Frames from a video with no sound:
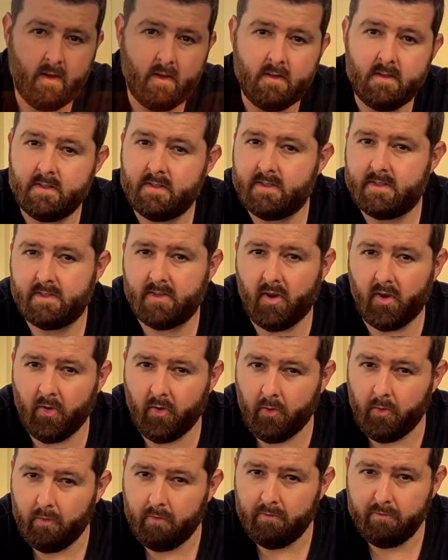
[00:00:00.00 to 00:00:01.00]

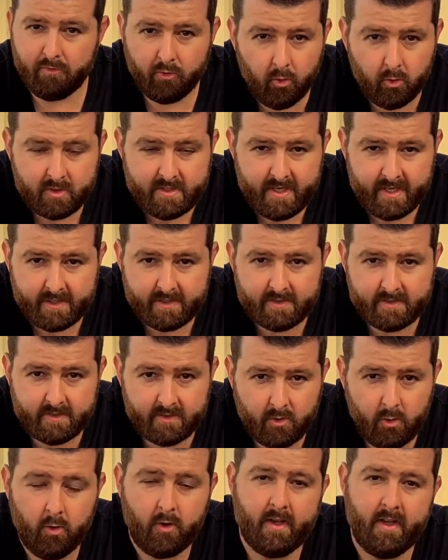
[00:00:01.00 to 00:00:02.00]
So, Vortex
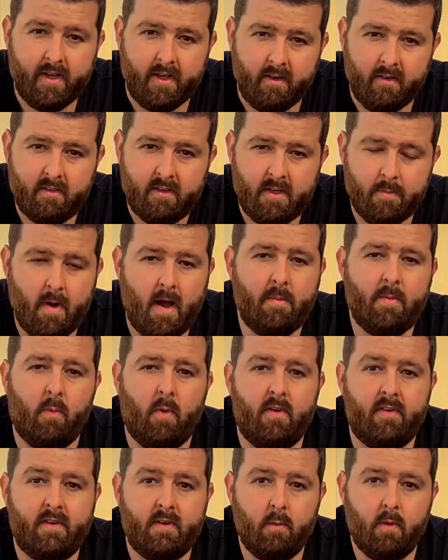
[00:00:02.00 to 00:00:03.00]
cooking. You might be
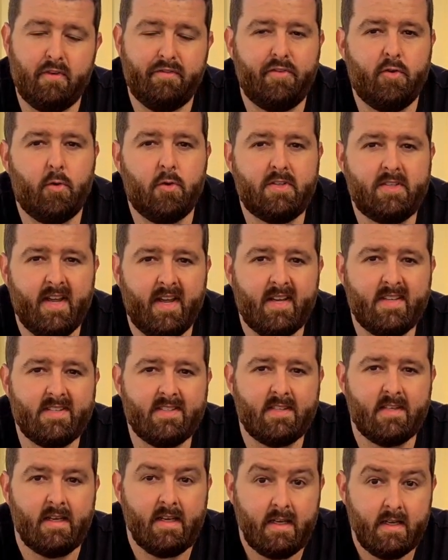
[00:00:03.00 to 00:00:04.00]
wondering what a
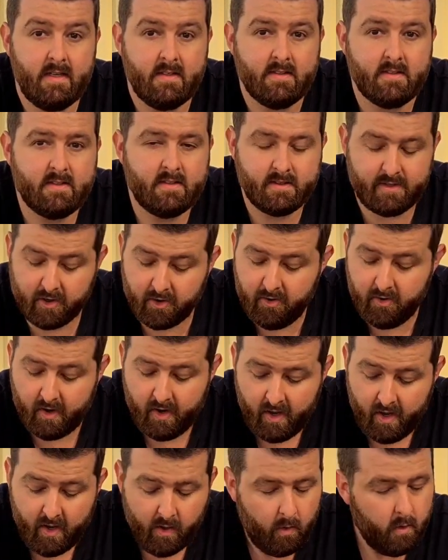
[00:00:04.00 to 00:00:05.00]
Vortex is. So,
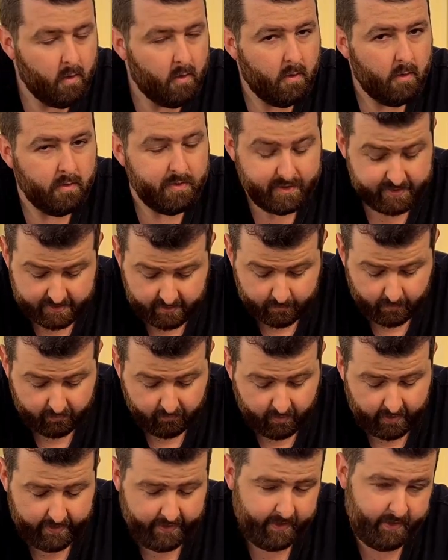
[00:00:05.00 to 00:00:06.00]
this is one
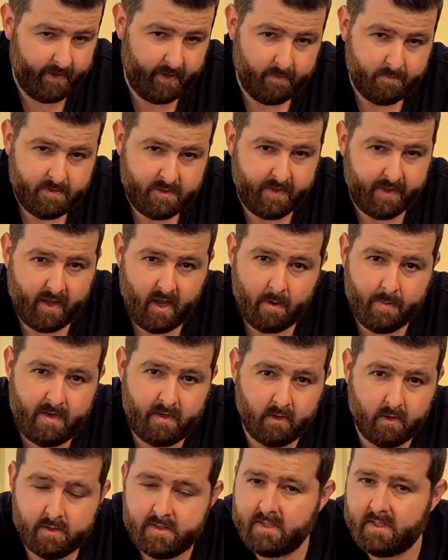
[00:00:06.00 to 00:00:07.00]
right here. So they come in
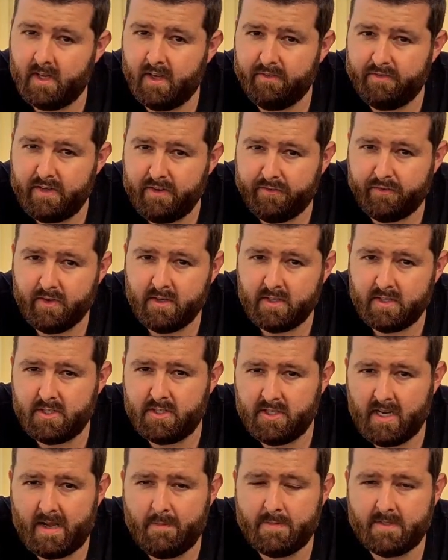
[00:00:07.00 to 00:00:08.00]
lots of different
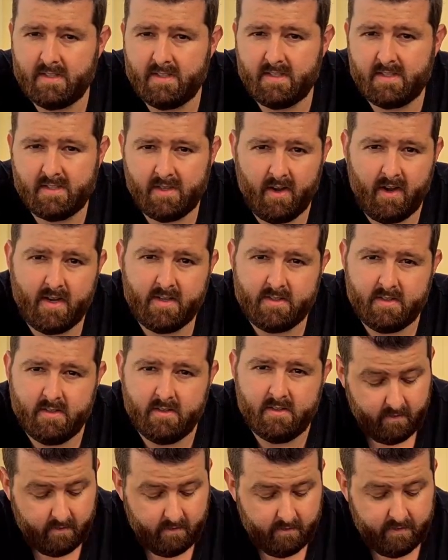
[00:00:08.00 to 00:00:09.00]
shapes and sizes.
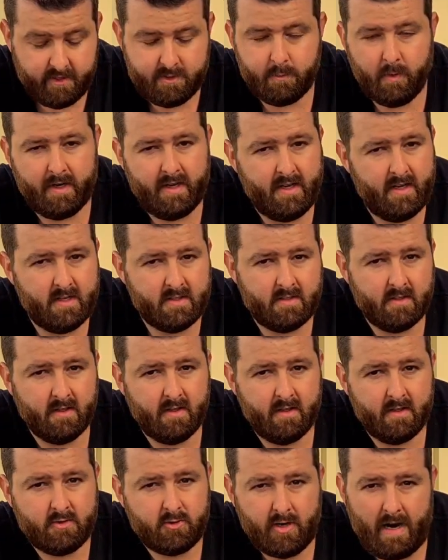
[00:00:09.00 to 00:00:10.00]
This one here is
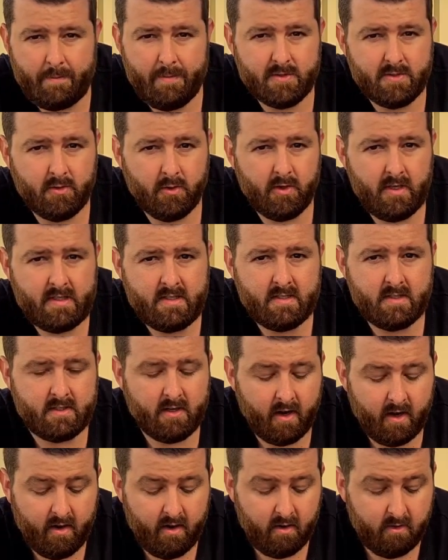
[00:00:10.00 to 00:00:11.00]
a trapezoid
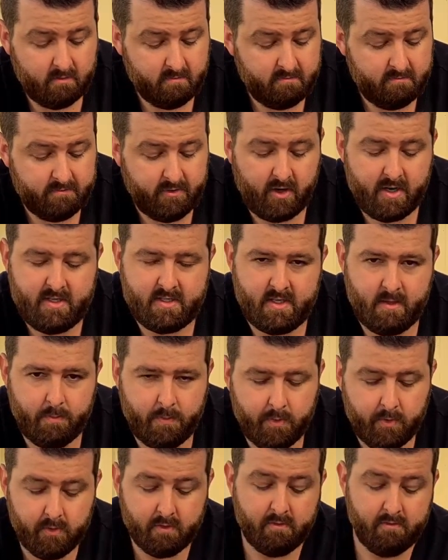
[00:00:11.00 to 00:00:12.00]
style, very
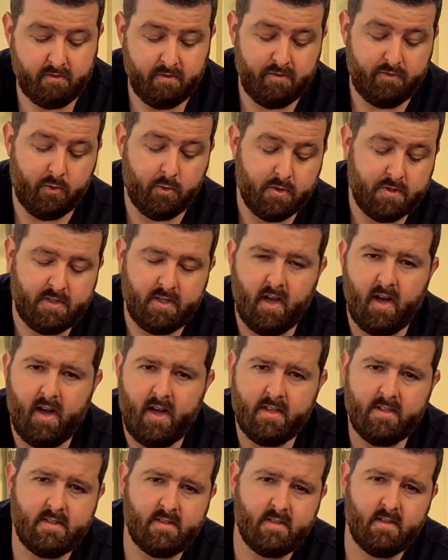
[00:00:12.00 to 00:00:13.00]
simple, 4
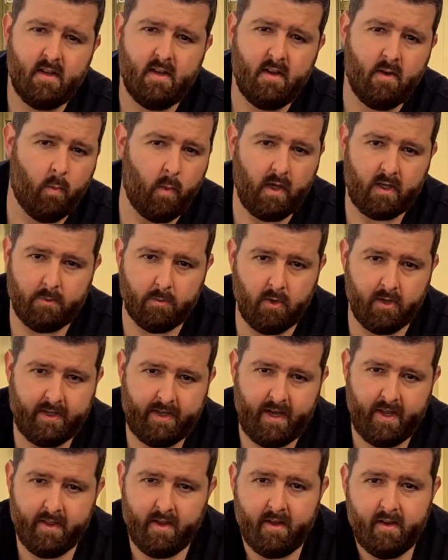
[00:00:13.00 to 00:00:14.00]
sides, weld them all
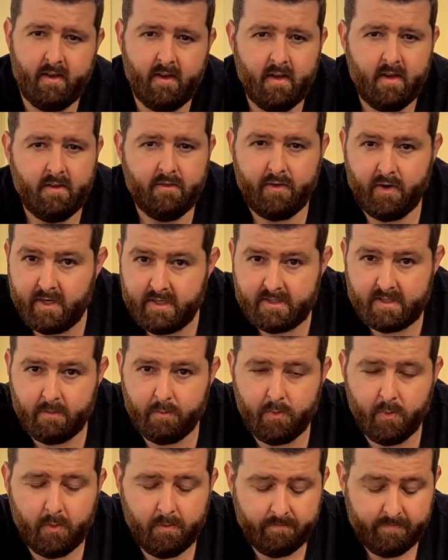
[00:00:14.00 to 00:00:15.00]
together, very
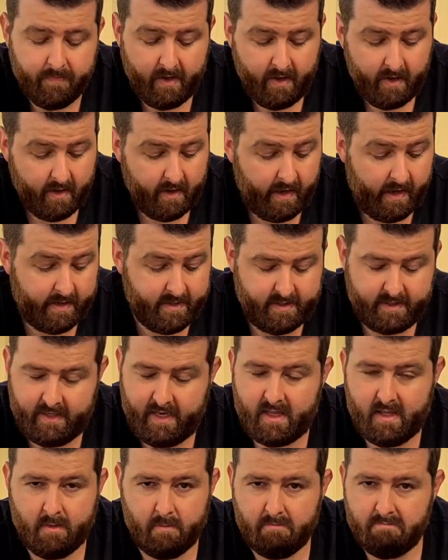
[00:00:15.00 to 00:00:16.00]
simple. You can
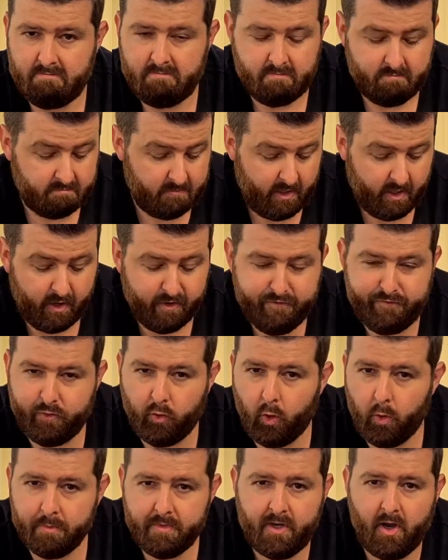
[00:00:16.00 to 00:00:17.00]
get them,
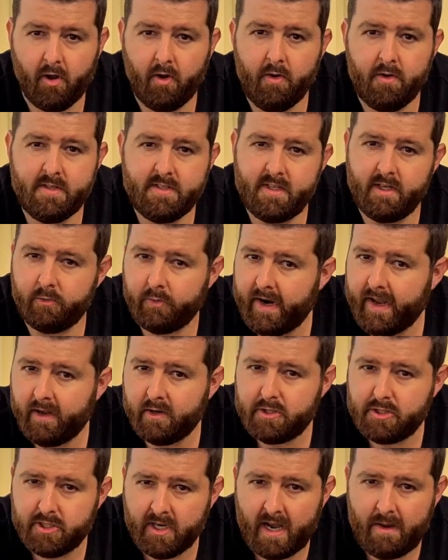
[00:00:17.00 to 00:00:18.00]
formed cones in a
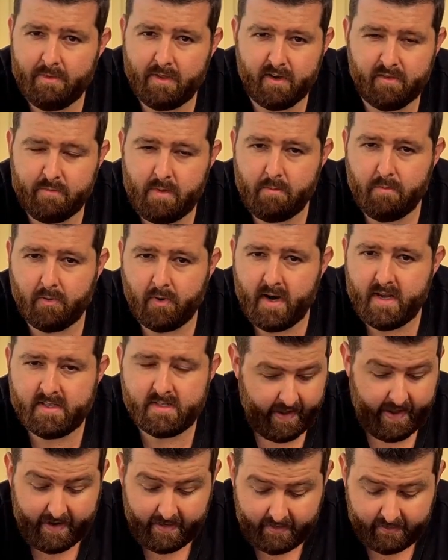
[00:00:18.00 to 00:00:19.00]
round shape that have been
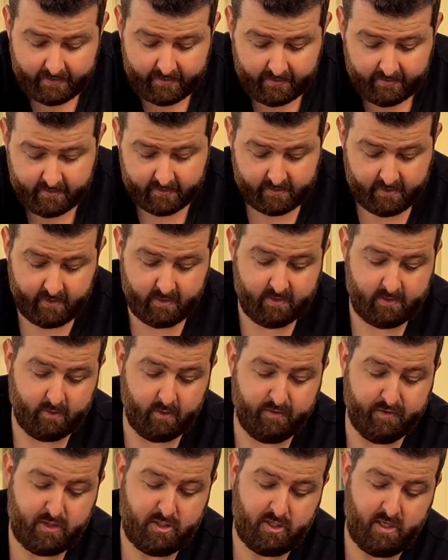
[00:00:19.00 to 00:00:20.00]
pressed. Anything that's going to sort
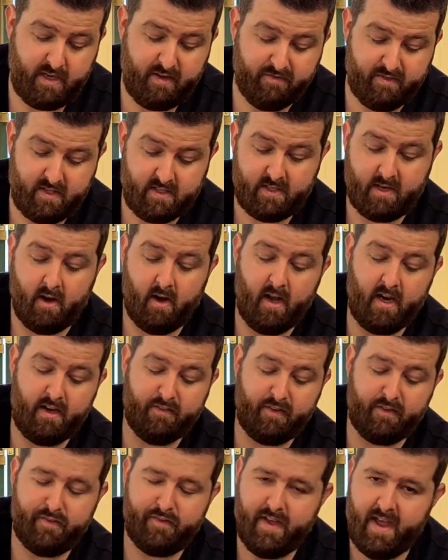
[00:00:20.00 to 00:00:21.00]
of achieve this kind of
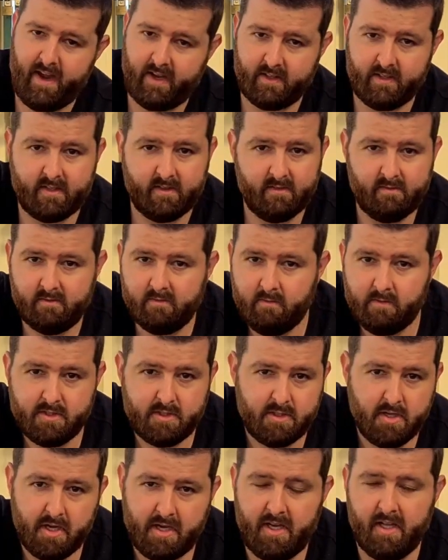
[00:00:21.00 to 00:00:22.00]
effect,
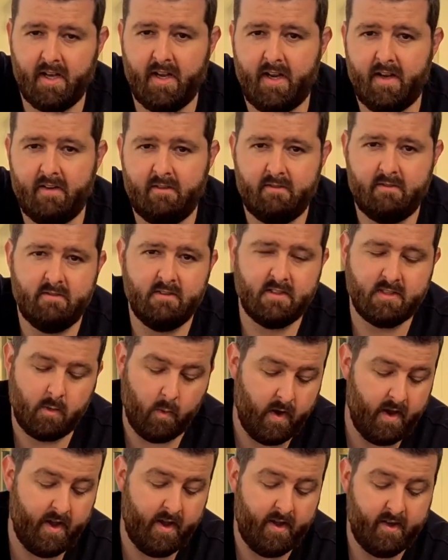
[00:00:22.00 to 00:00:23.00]
circular,
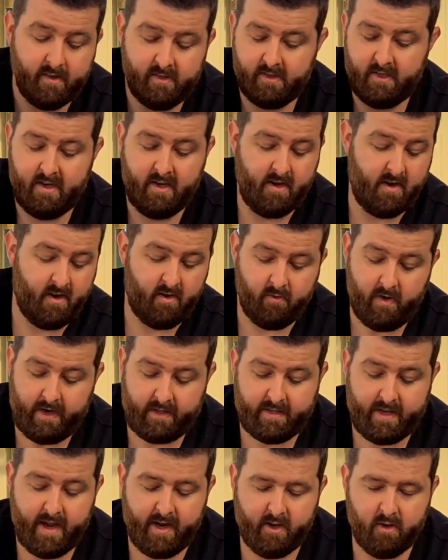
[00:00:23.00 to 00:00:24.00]
square,
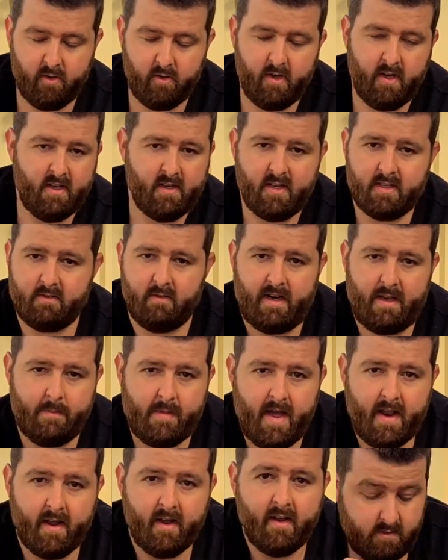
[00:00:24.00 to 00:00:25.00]
rectangle, doesn't really
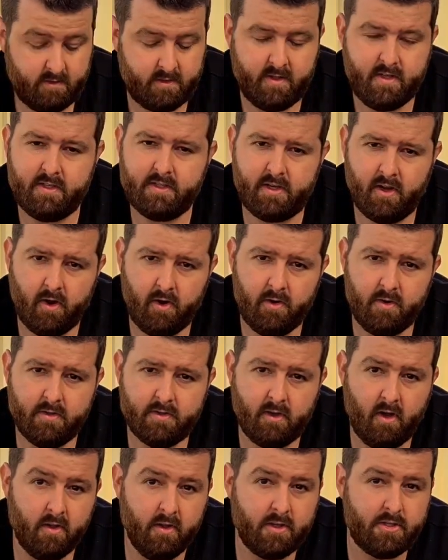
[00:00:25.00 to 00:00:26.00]
matter. So this goes
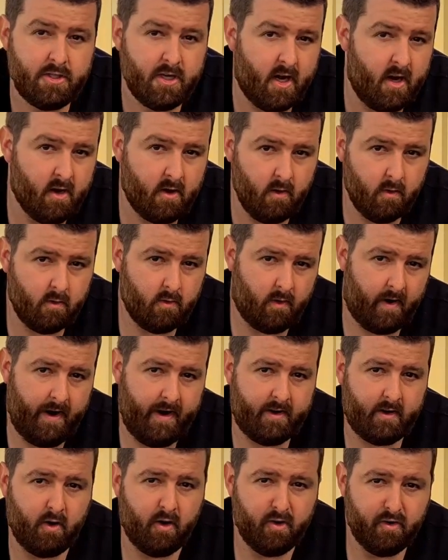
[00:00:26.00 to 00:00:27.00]
on the charcoal
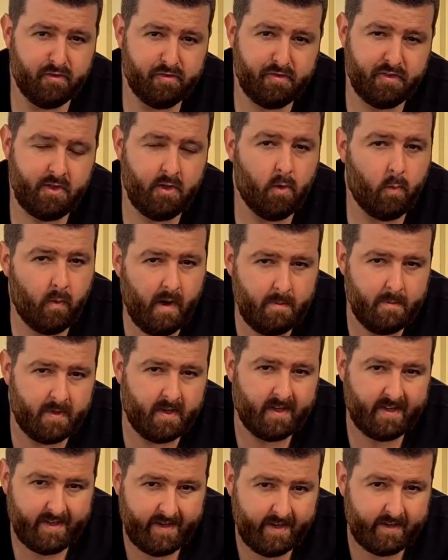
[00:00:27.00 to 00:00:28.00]
grate of your
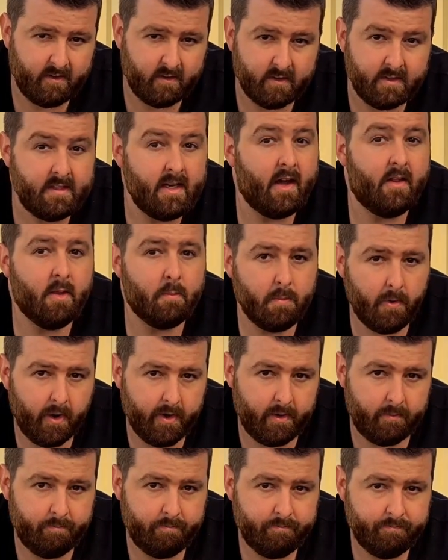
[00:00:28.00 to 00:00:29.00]
Weber kettle down the
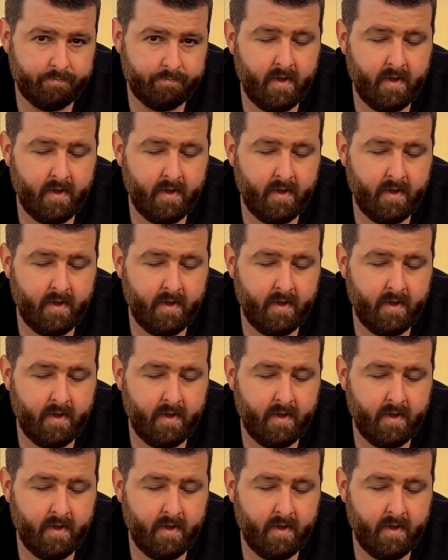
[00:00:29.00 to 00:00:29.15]
bottom.